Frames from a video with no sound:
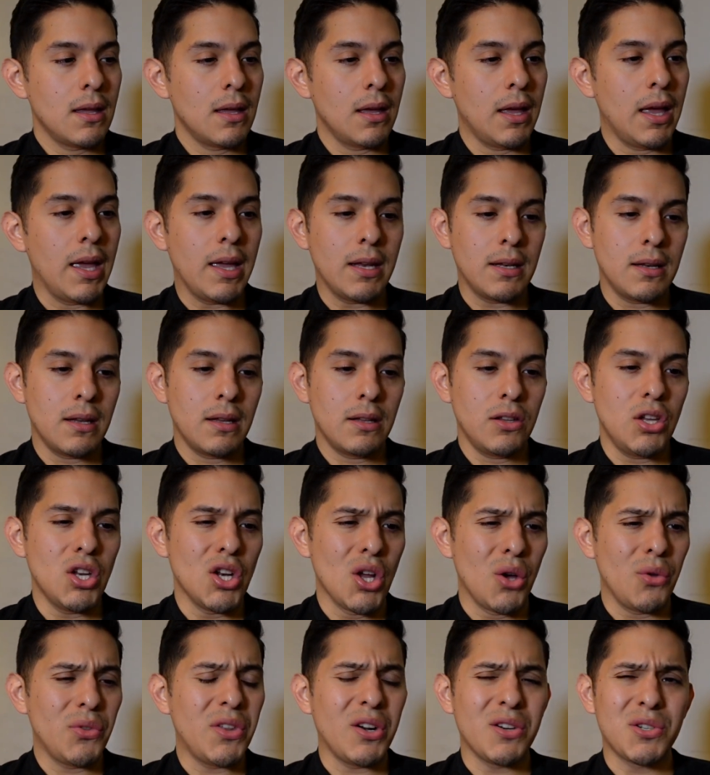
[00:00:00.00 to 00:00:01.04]
And you
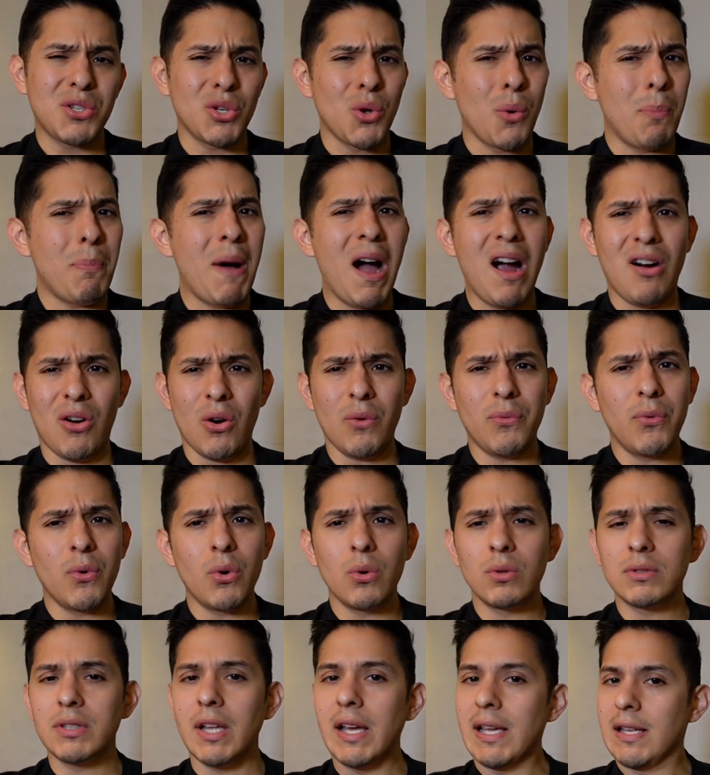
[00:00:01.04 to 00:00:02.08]
know, they're so
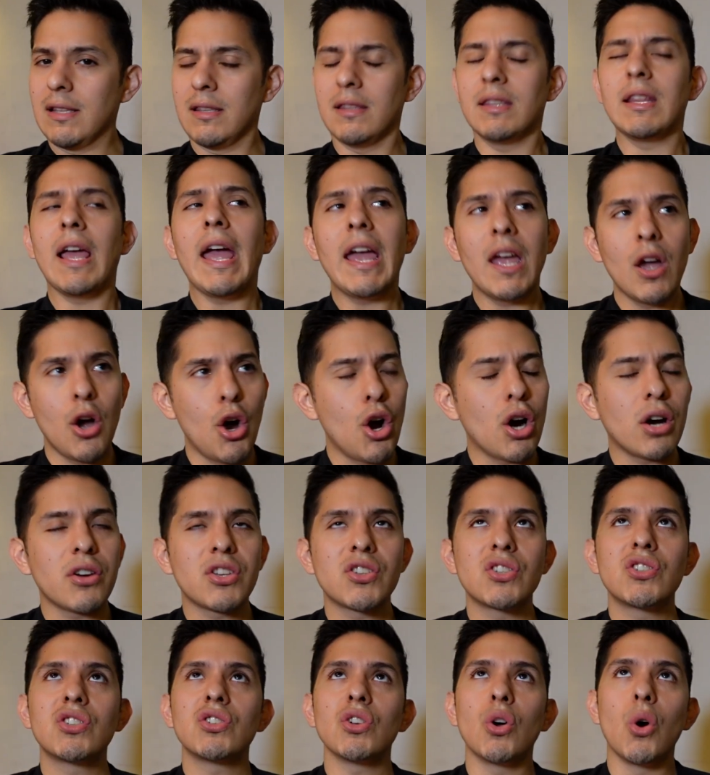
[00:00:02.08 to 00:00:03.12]
powerful. Like they are
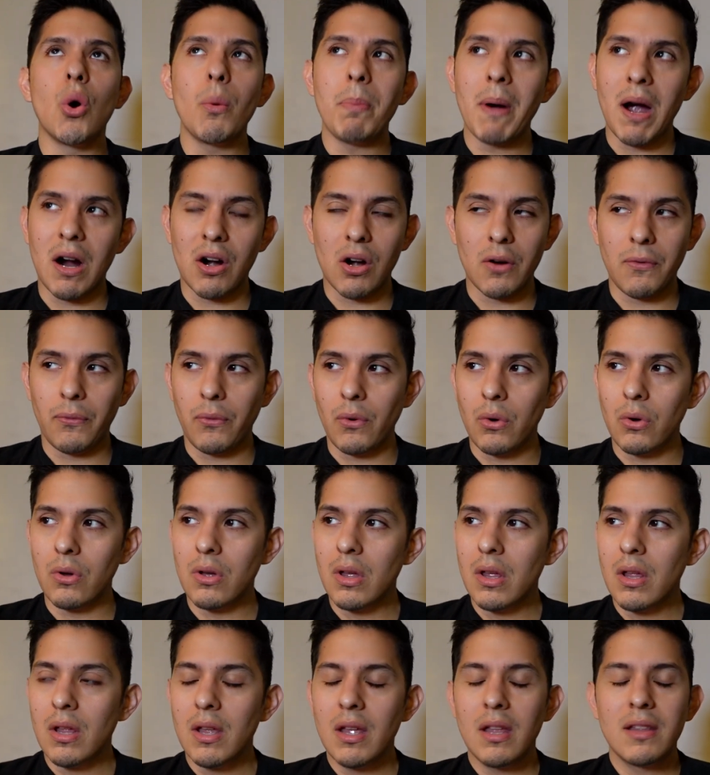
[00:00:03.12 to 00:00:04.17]
so powerful,
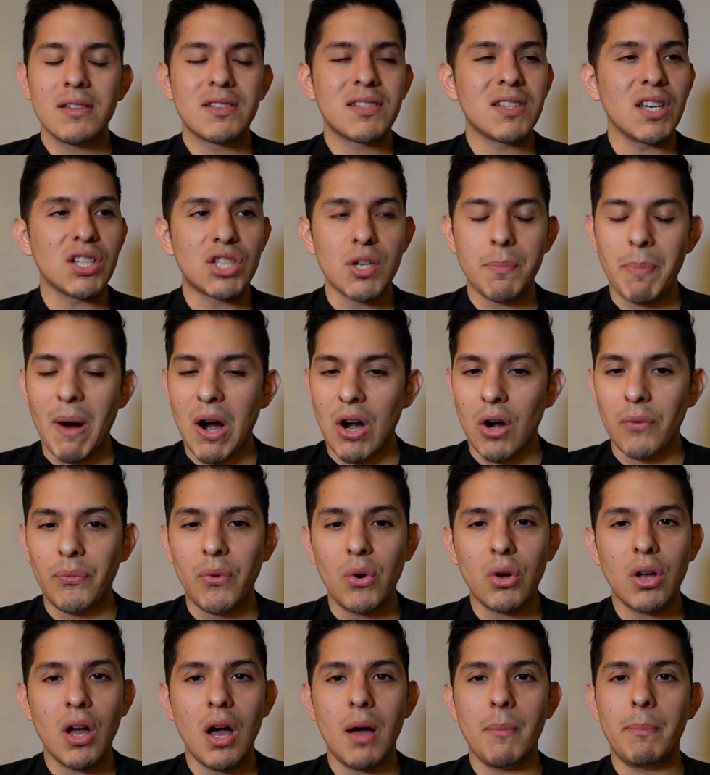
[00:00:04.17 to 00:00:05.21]
such a powerful
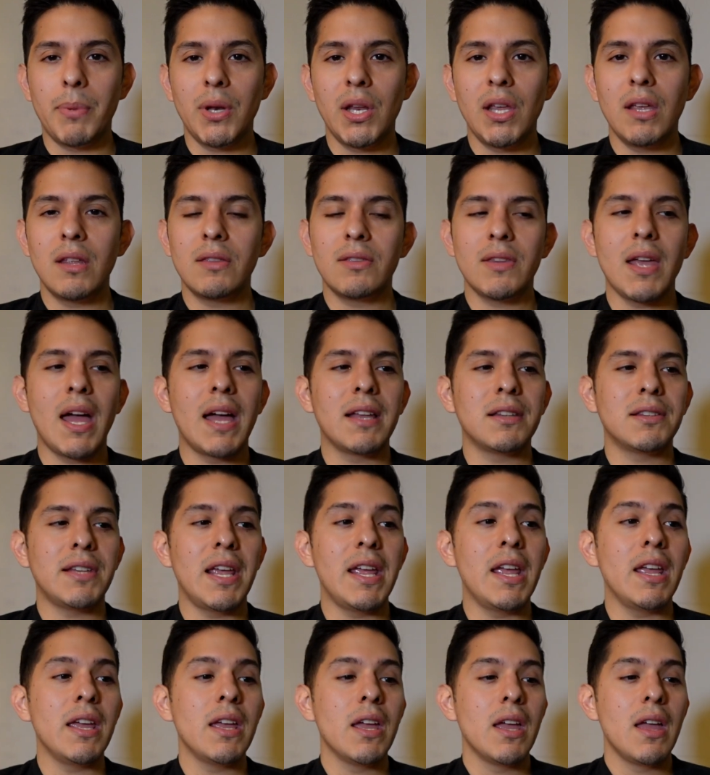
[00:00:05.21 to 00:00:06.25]
company that
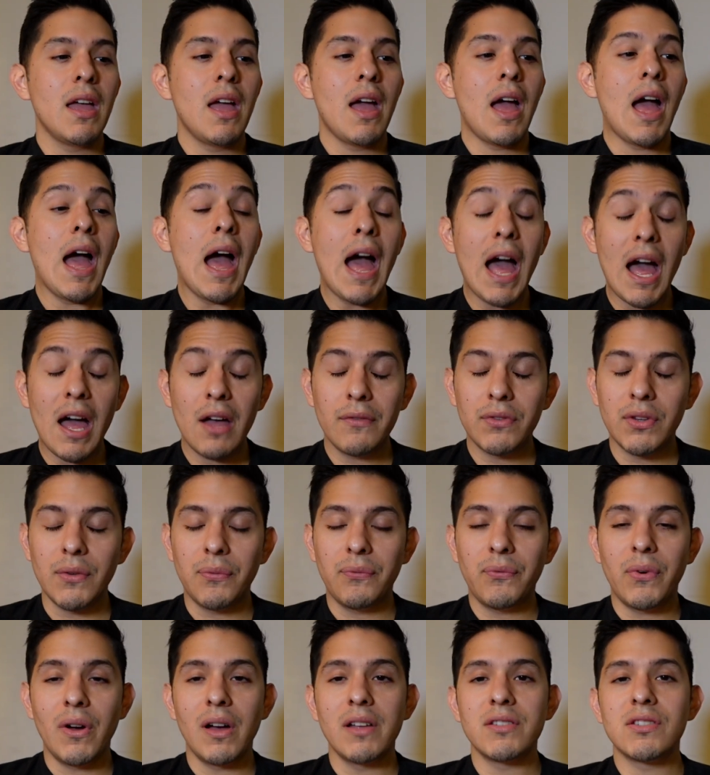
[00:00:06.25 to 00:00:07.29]
they have the
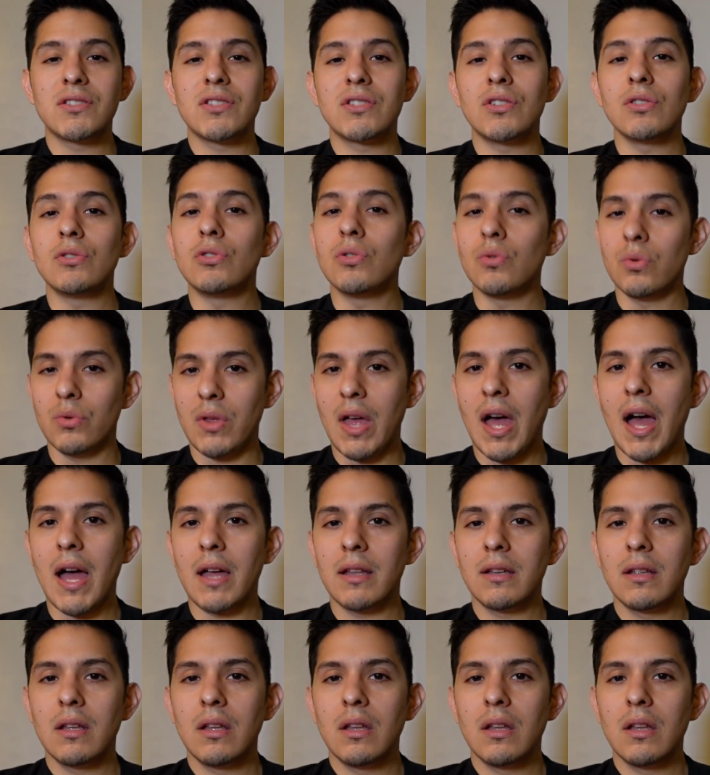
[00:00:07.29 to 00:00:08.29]
funds to do that